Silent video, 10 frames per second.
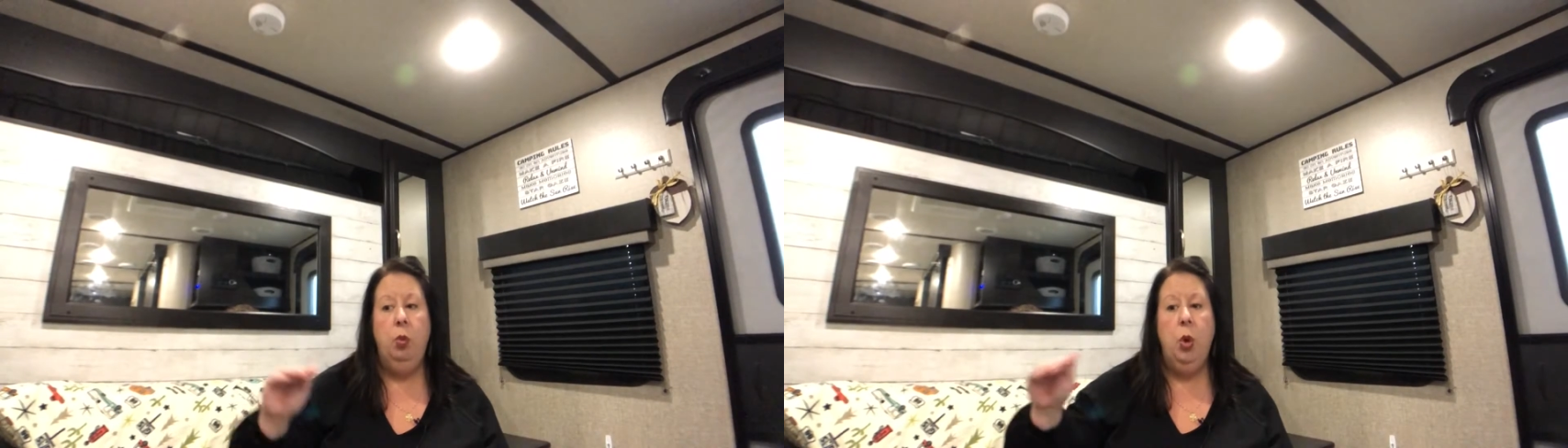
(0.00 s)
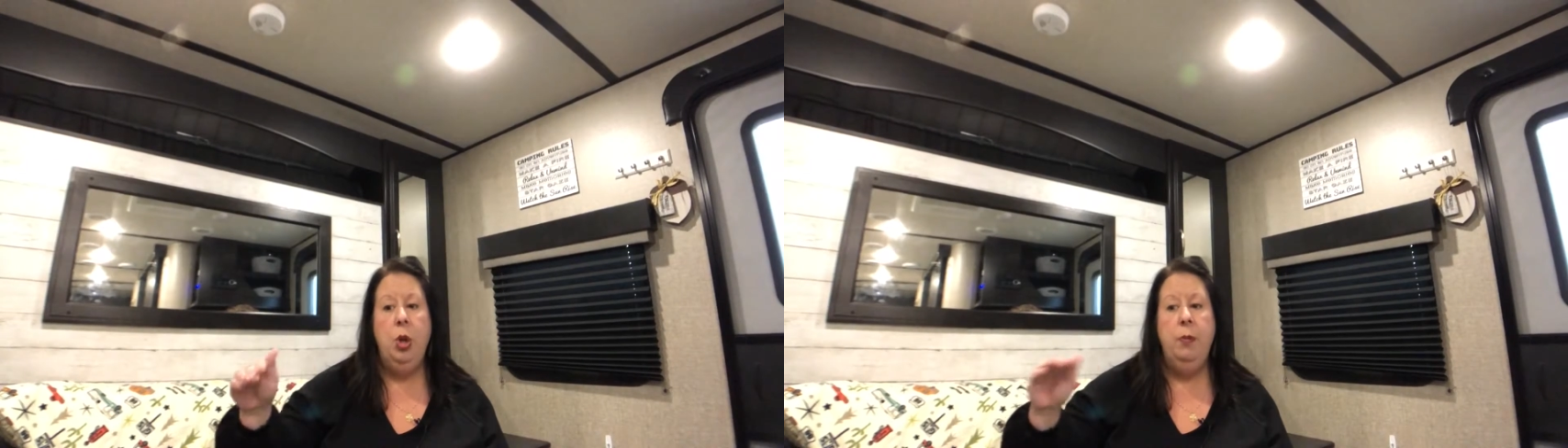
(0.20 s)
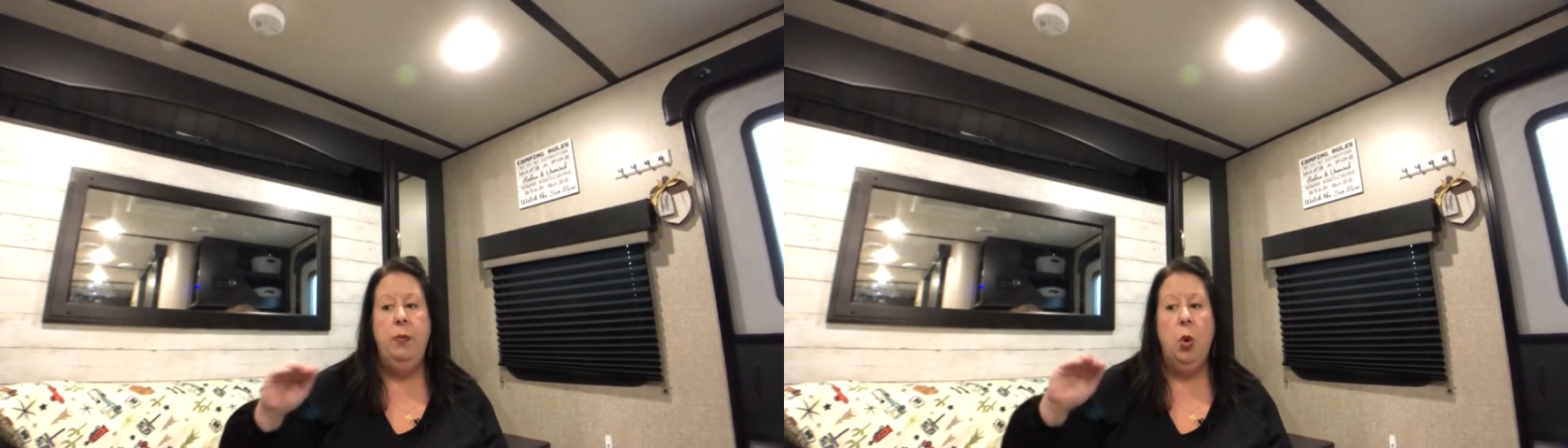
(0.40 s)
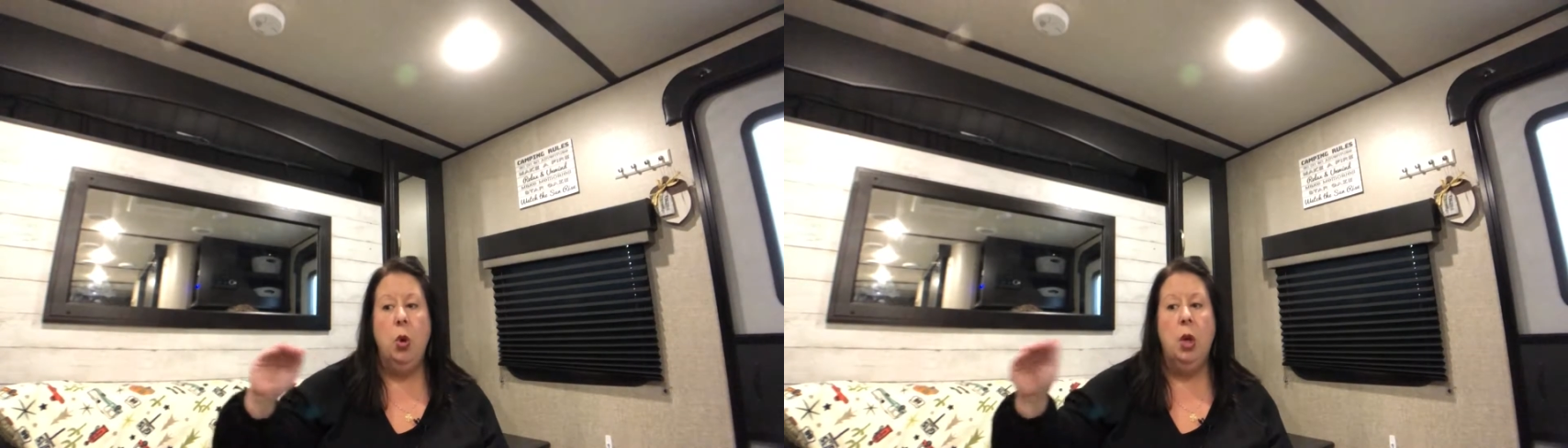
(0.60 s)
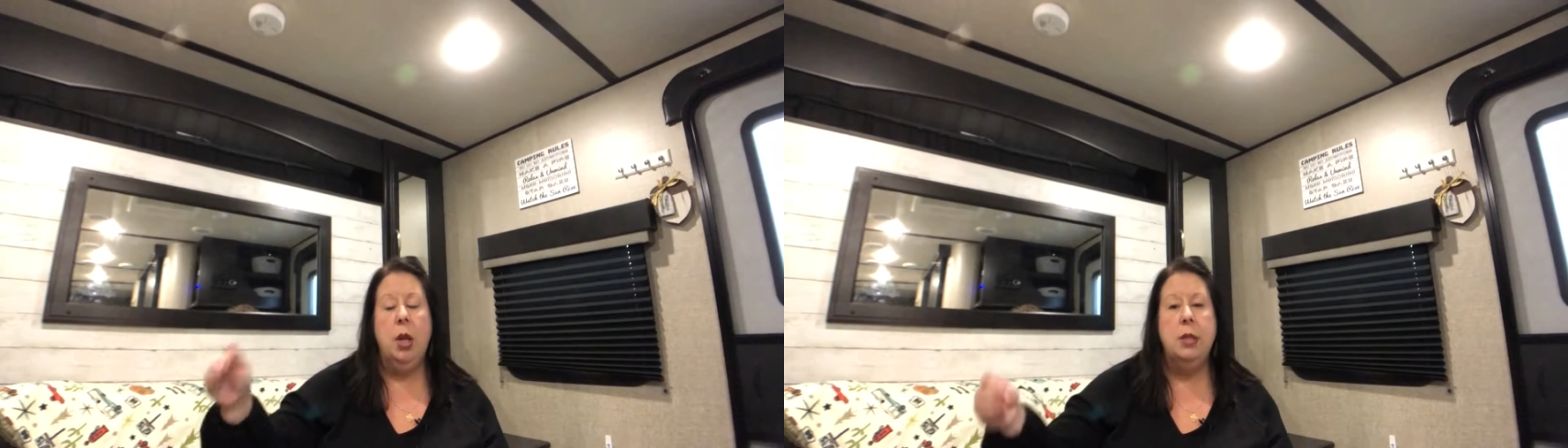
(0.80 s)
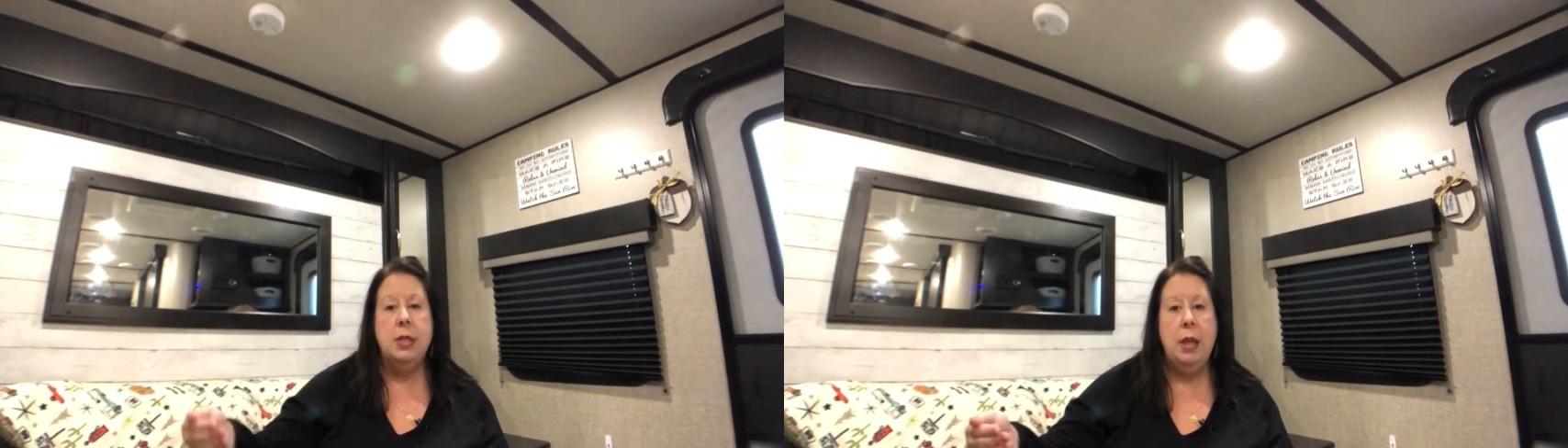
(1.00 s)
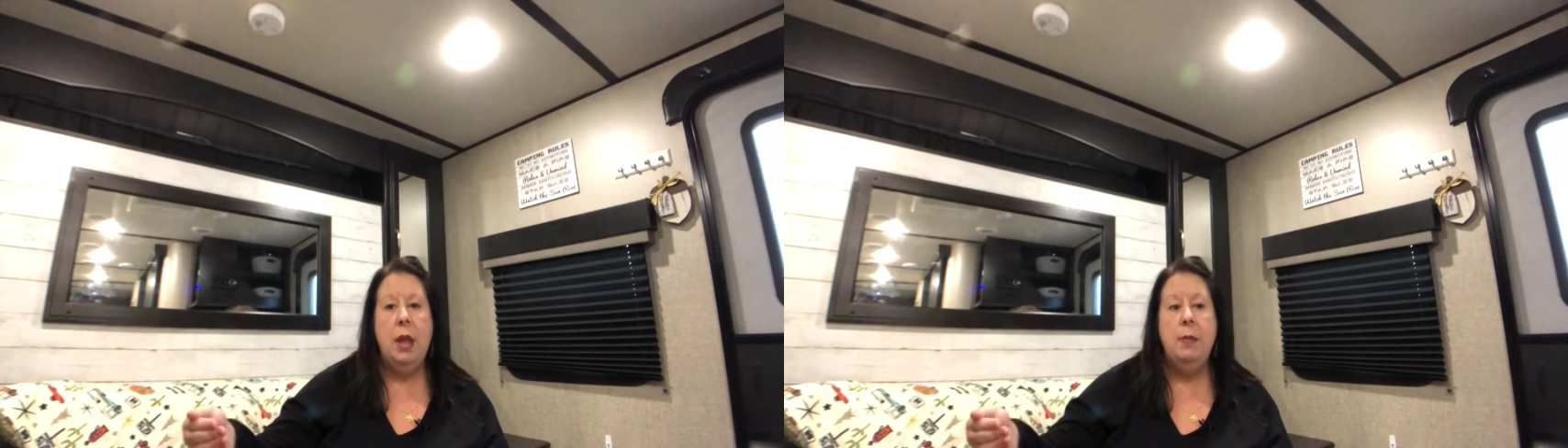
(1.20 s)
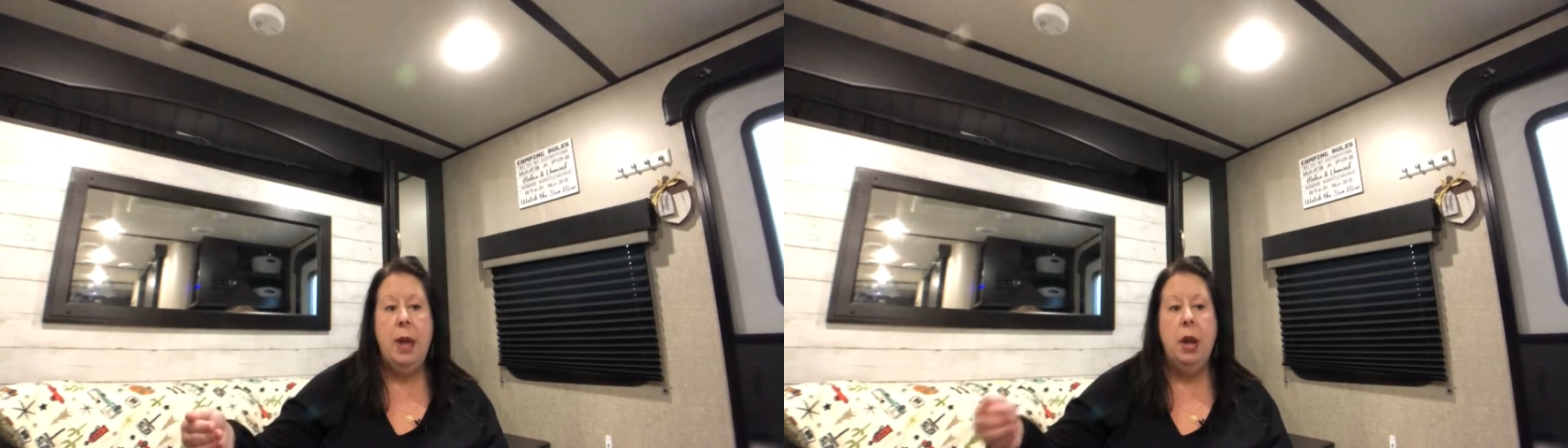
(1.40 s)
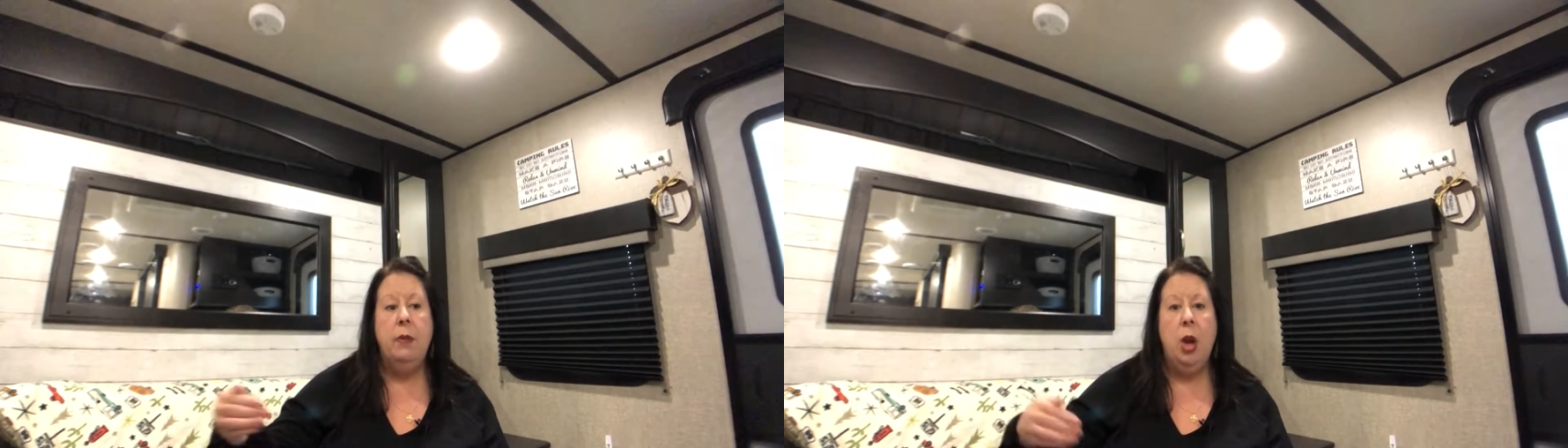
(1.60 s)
room for a slight amount of